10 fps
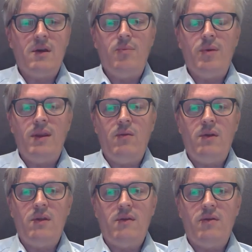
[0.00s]
company
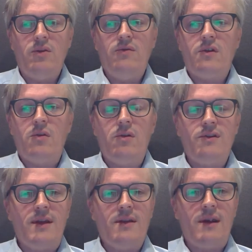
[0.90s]
with a huge call
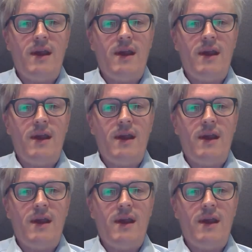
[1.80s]
center,